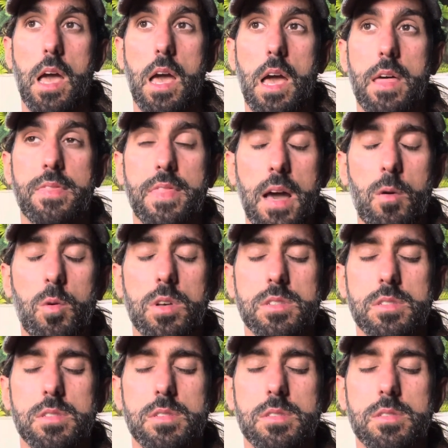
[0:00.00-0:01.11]
And that
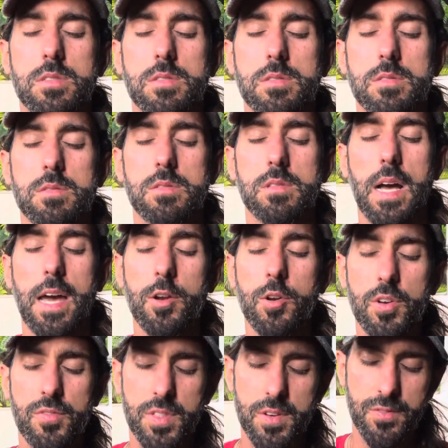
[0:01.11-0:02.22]
was, I don't know
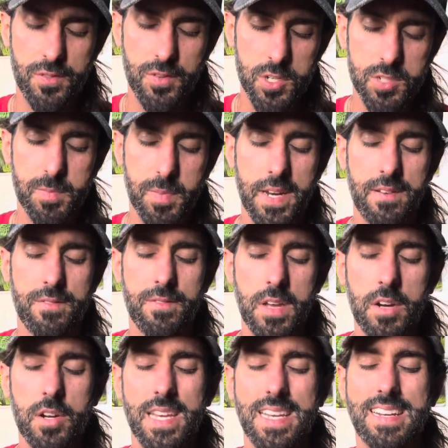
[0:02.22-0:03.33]
if the first, but a
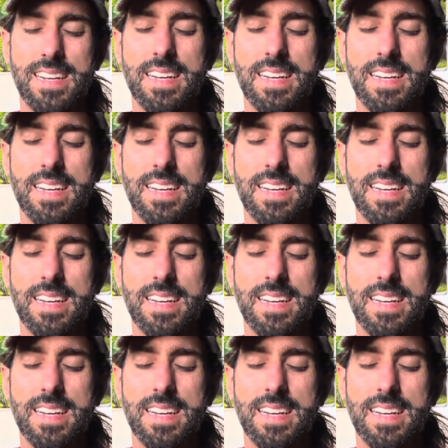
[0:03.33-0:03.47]
very